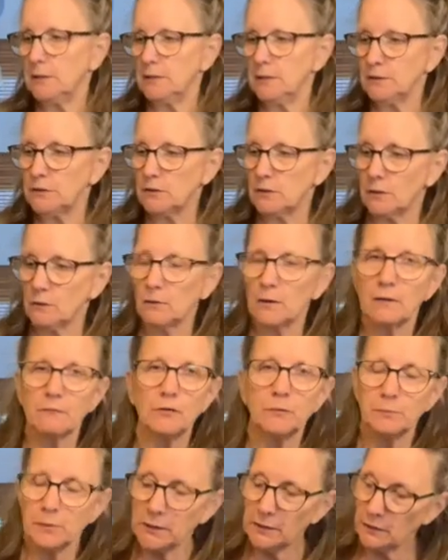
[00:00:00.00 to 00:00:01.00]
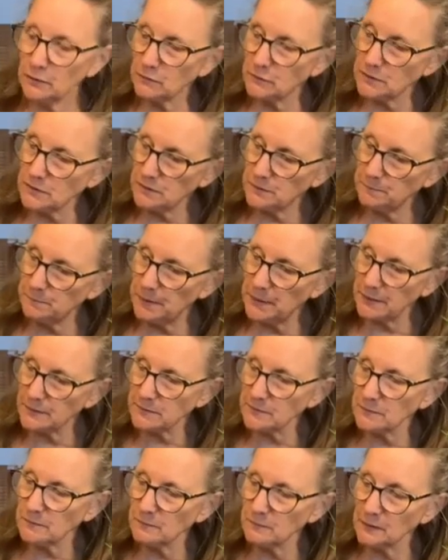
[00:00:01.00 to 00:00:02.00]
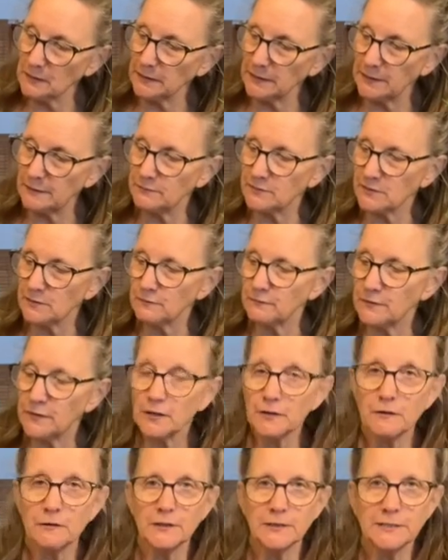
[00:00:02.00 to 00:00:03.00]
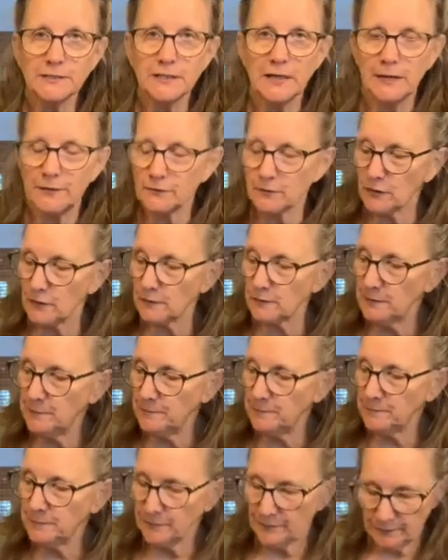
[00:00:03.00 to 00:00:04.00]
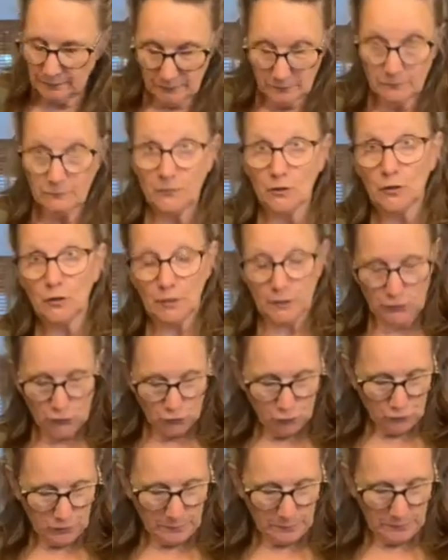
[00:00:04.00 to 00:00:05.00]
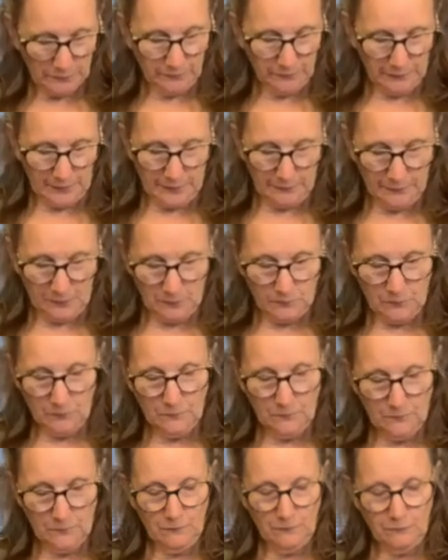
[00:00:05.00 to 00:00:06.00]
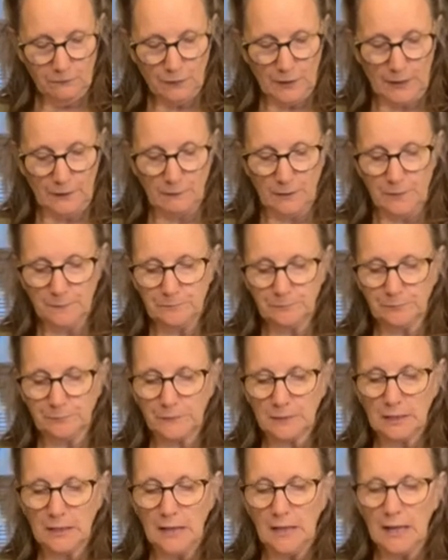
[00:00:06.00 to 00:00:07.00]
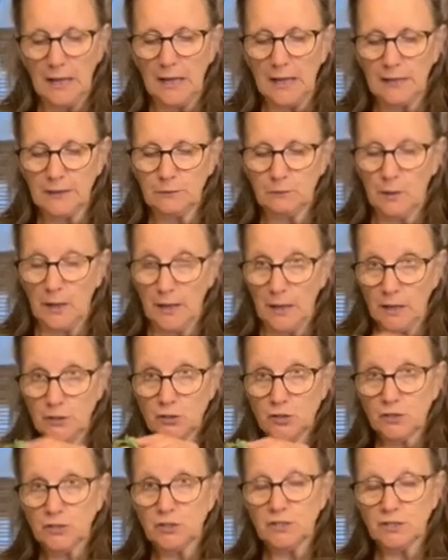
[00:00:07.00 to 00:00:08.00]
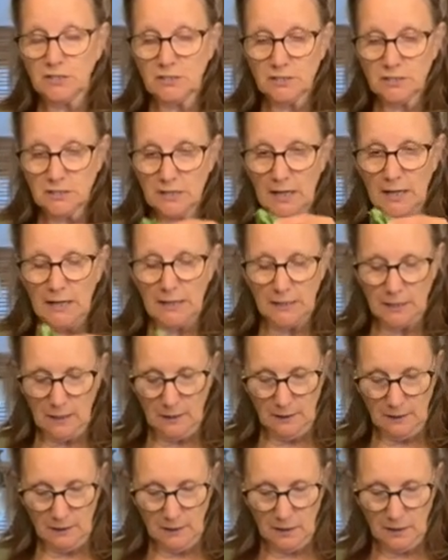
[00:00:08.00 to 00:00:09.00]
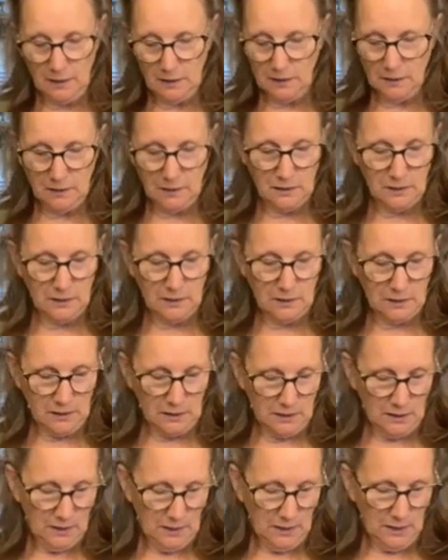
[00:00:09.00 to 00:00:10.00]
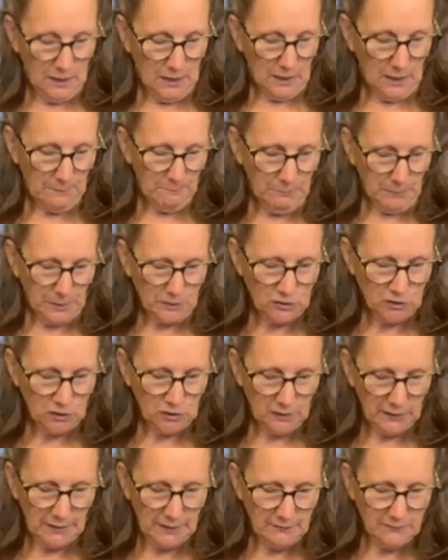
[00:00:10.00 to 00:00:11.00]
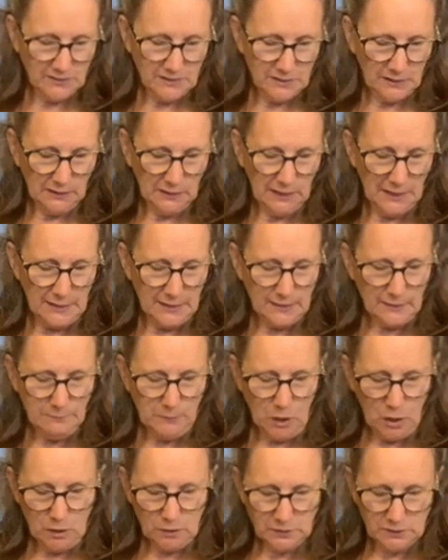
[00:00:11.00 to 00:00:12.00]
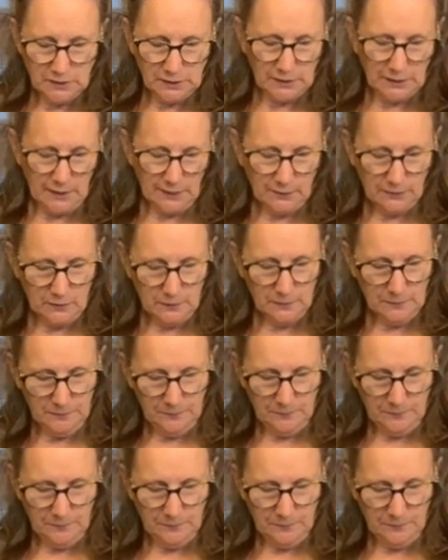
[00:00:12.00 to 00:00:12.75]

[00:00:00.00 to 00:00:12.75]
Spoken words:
You know, everybody knows these basil leaves are very tender, very extremely fragrant. Anyway, I'll just take a bunch of leaves, lay them all together,